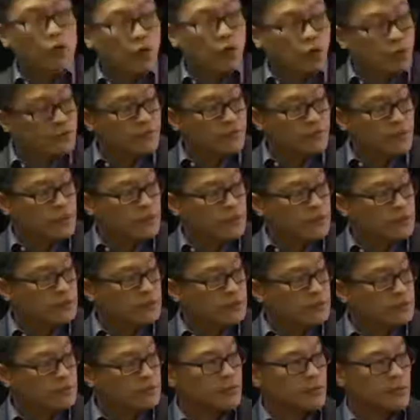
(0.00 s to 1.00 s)
more of it,
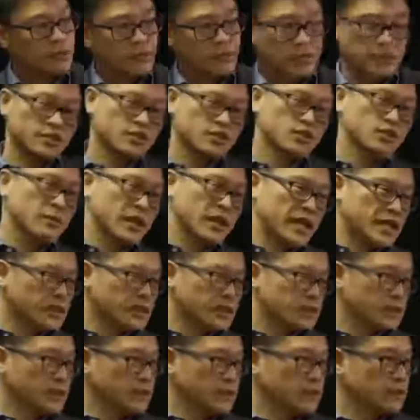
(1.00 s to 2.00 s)
but it's in your
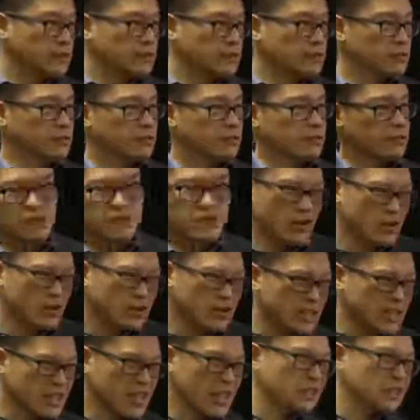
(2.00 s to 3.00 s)
basement. It's
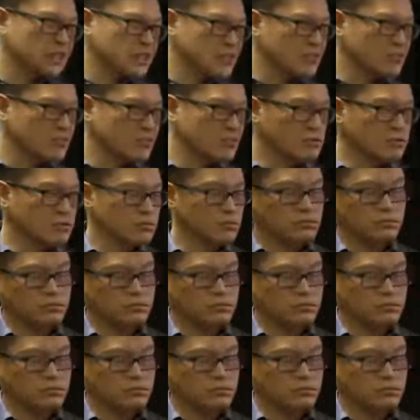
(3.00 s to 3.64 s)
hard to get to.